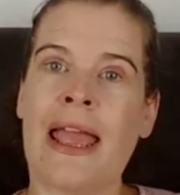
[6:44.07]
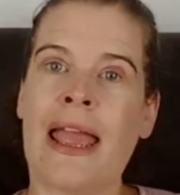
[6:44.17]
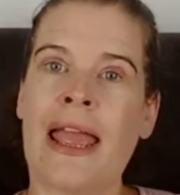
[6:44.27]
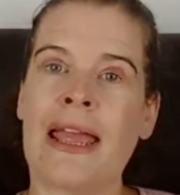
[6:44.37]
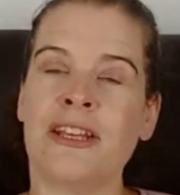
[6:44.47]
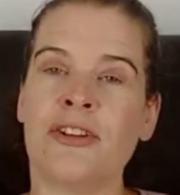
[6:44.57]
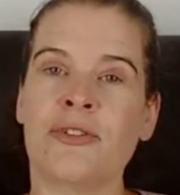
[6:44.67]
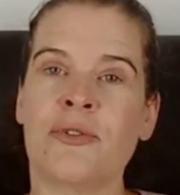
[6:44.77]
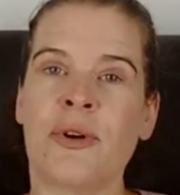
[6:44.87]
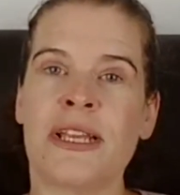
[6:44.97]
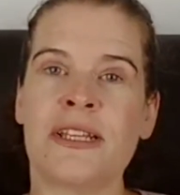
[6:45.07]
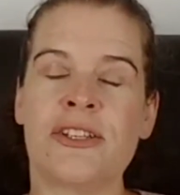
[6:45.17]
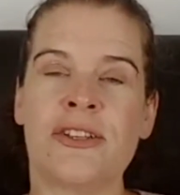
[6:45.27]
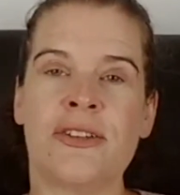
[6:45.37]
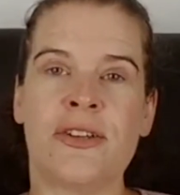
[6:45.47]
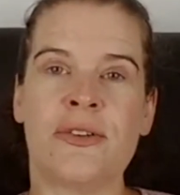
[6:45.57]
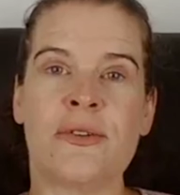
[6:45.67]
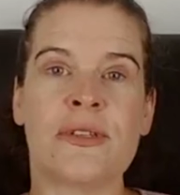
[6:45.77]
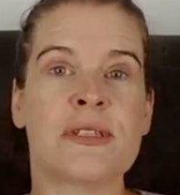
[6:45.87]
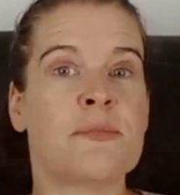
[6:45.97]
and you're going to
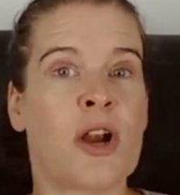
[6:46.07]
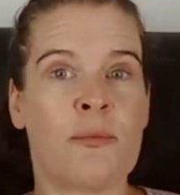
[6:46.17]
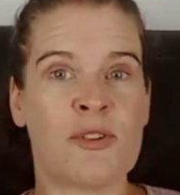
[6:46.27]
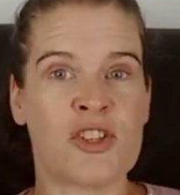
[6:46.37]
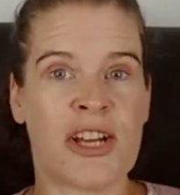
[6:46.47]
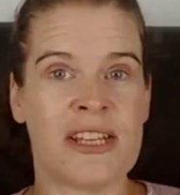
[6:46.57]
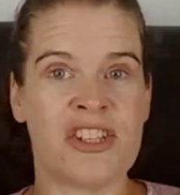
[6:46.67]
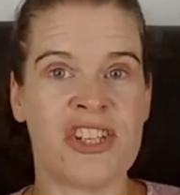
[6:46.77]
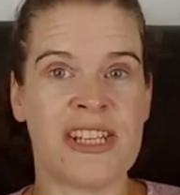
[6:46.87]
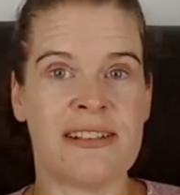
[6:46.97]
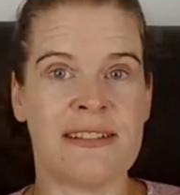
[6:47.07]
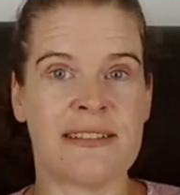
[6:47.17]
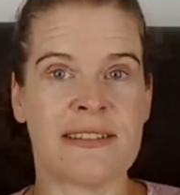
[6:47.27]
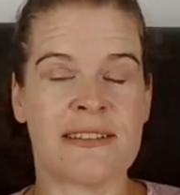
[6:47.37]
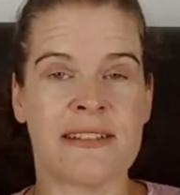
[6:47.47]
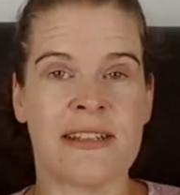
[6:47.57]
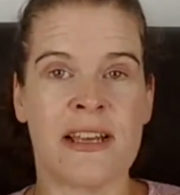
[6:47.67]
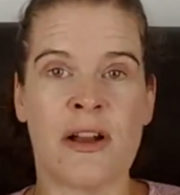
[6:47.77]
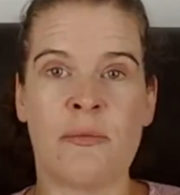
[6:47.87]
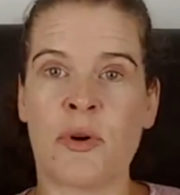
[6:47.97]
use Parmesan cheese.
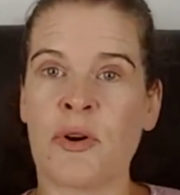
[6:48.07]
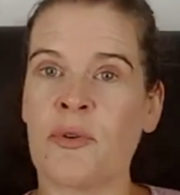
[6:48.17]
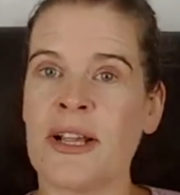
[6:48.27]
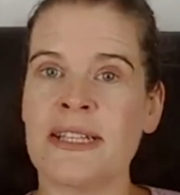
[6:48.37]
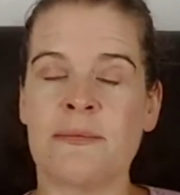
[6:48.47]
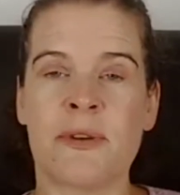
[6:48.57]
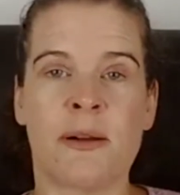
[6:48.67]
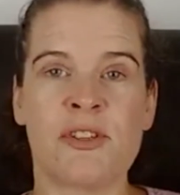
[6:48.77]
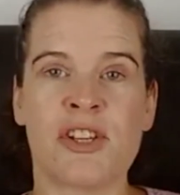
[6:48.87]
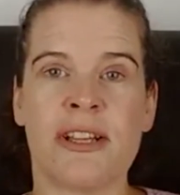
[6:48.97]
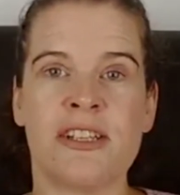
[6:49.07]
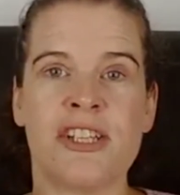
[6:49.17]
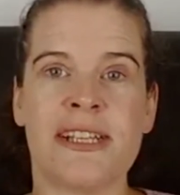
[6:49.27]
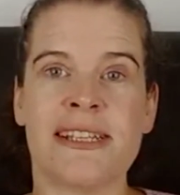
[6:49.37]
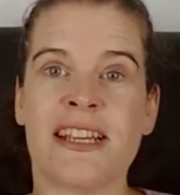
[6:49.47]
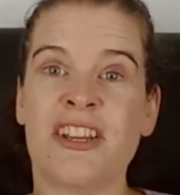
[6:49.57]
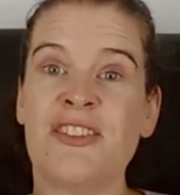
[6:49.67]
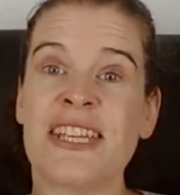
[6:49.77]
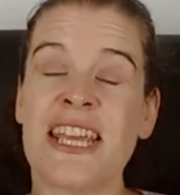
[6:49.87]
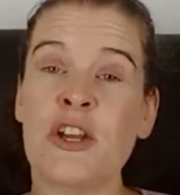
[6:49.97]
Pork rinds and Parmesan cheese. Now you
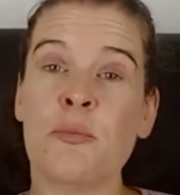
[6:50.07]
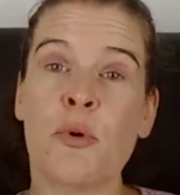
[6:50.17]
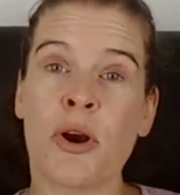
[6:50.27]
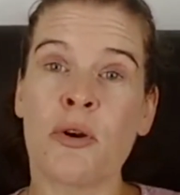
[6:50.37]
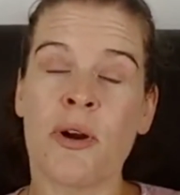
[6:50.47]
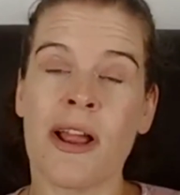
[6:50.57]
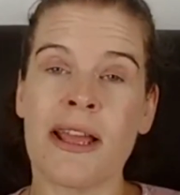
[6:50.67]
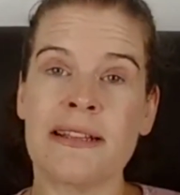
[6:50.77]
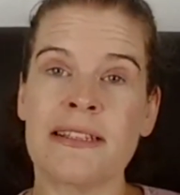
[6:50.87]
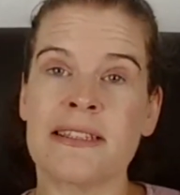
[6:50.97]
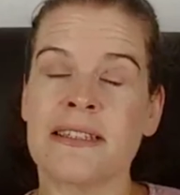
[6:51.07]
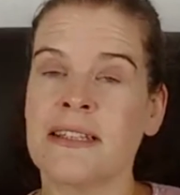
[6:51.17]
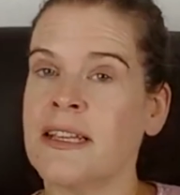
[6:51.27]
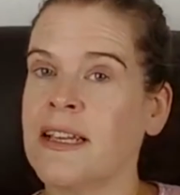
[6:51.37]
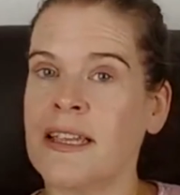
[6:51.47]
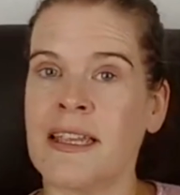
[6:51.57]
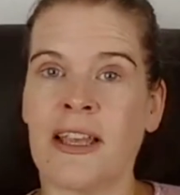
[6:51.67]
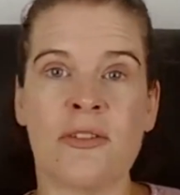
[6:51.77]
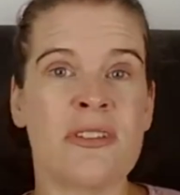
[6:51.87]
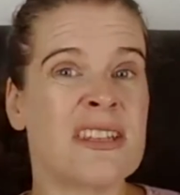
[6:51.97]
take your pork rinds,
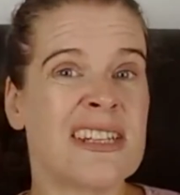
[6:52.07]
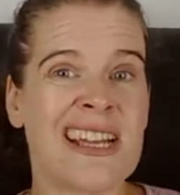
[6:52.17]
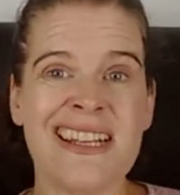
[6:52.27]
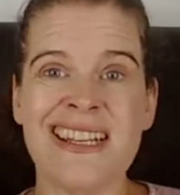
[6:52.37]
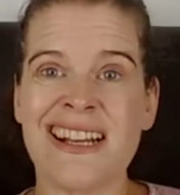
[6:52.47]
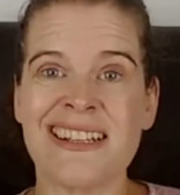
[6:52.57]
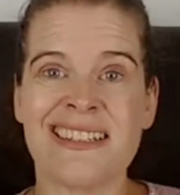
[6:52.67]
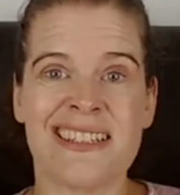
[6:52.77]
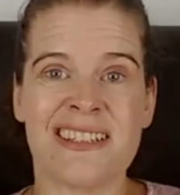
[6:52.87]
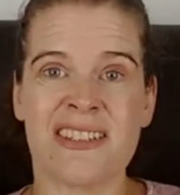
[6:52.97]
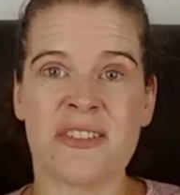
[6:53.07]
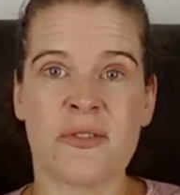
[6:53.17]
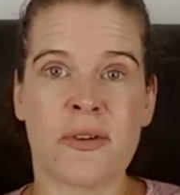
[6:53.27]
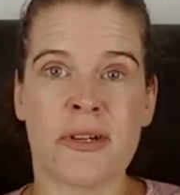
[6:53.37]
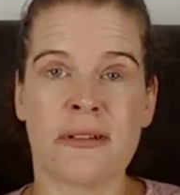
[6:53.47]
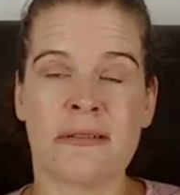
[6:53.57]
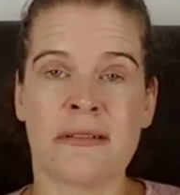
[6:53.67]
go to the 99-cent store,